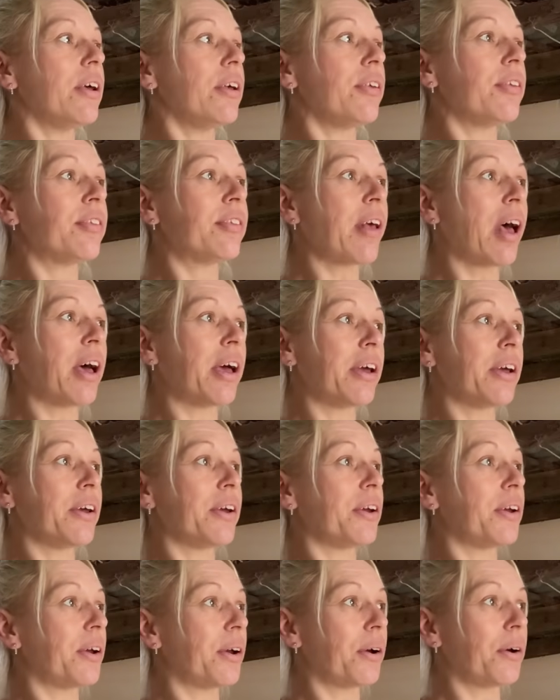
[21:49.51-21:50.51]

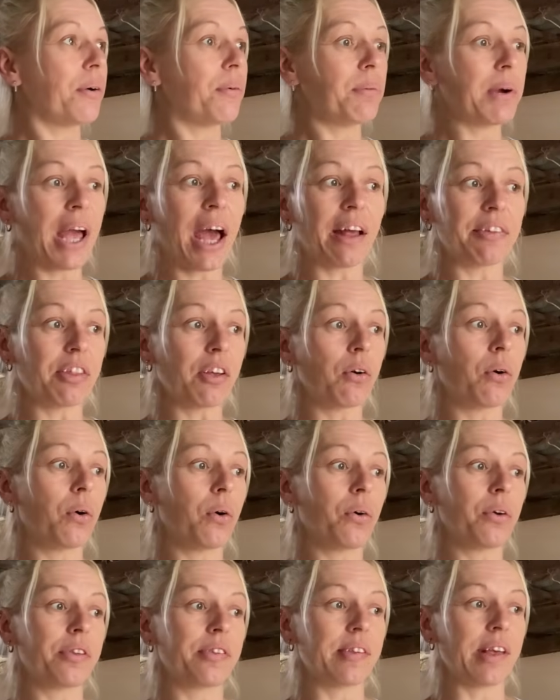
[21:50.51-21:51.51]
So we had the
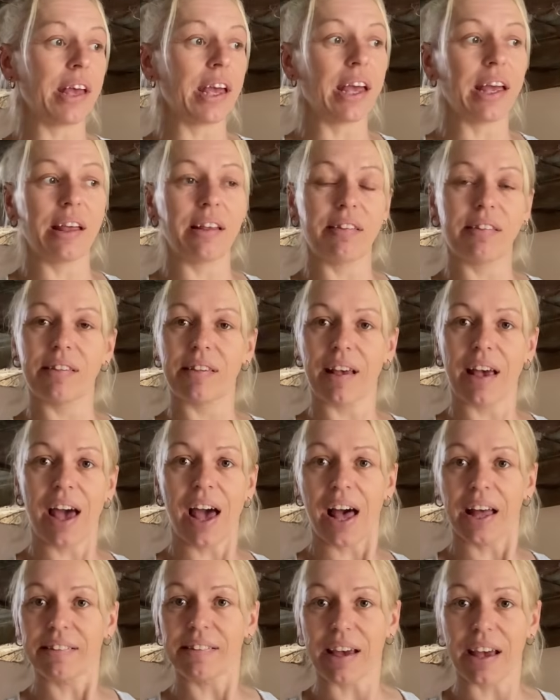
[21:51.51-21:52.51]
horses,
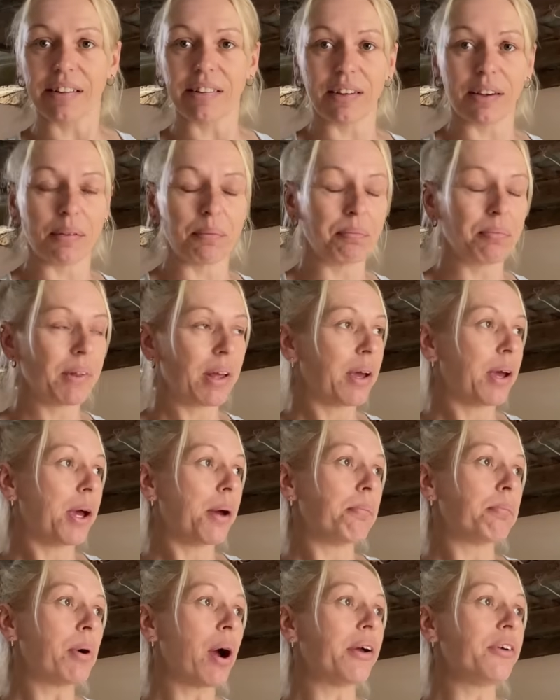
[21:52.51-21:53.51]
had Adam,
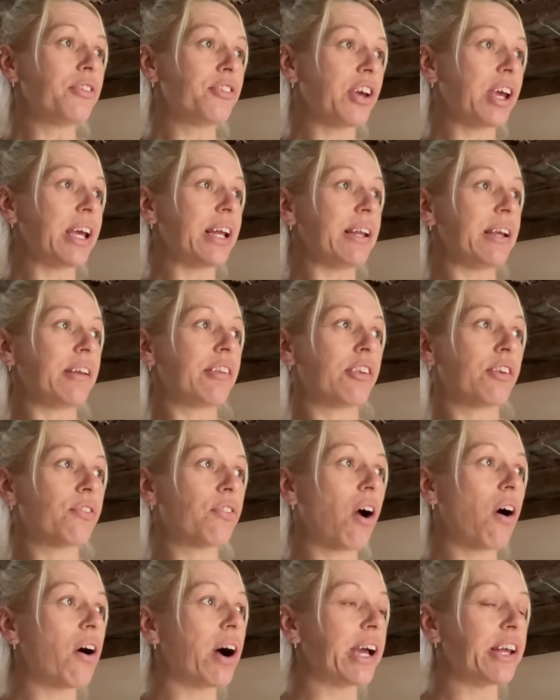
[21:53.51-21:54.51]
broke Jeannie to
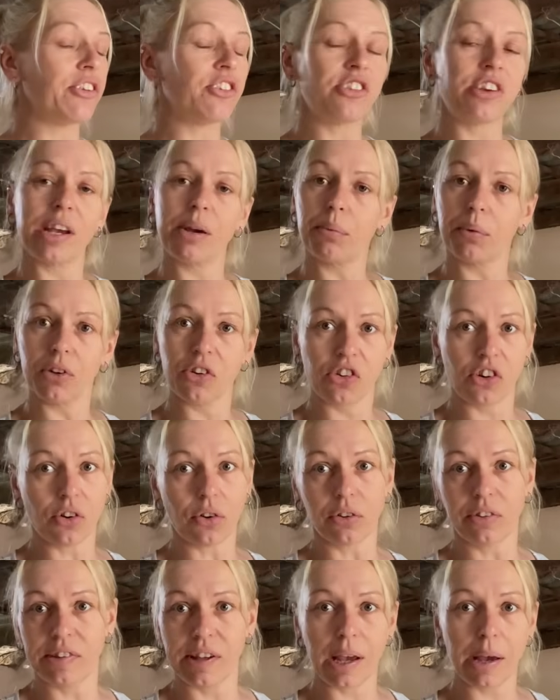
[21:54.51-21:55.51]
ride. She was
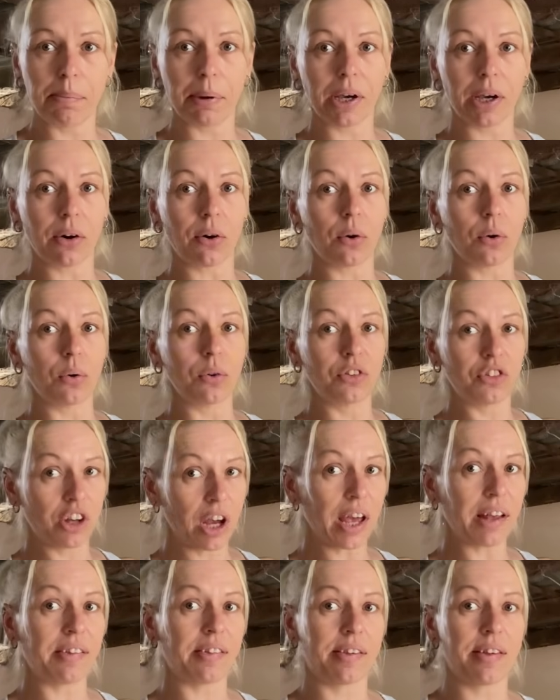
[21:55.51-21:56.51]
your typical
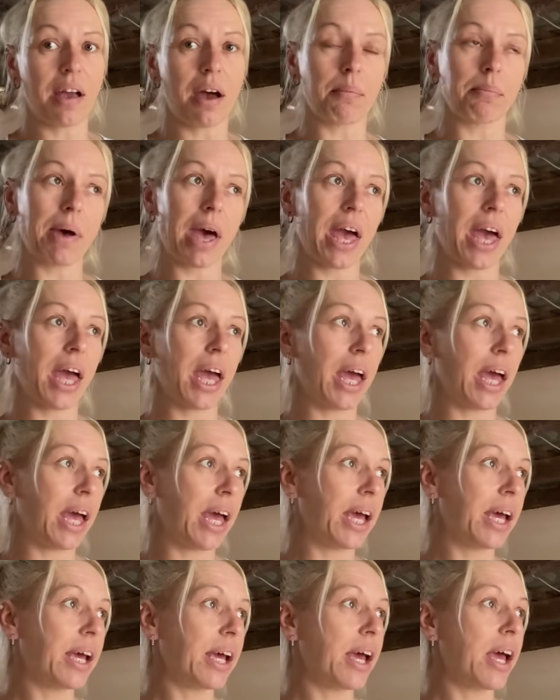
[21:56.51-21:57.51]
chestnut
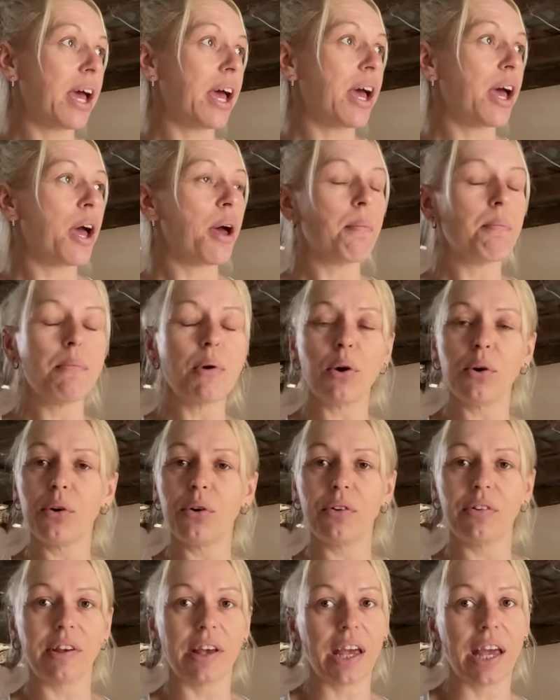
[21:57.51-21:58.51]
mare,
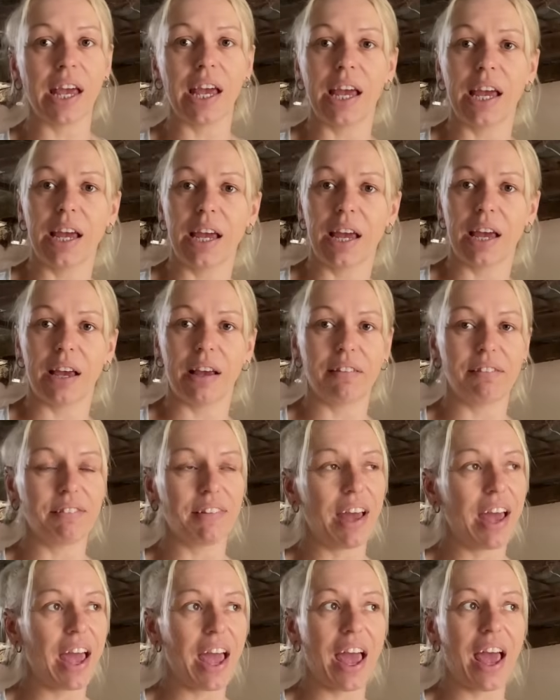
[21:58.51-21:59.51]
moody,
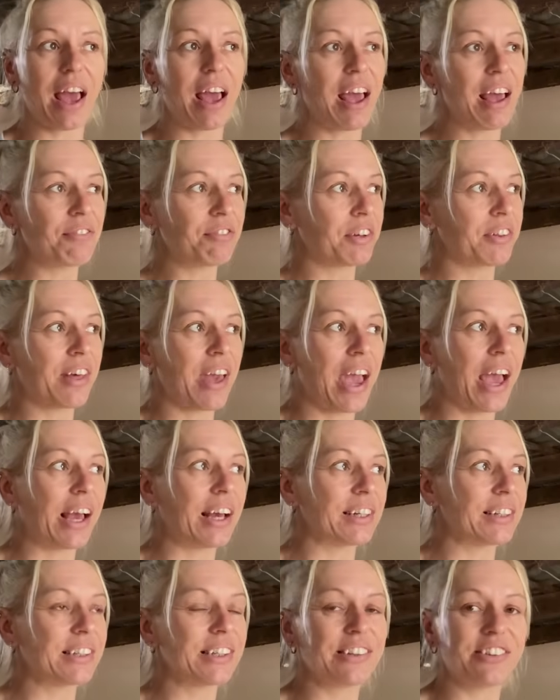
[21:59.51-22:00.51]
everything.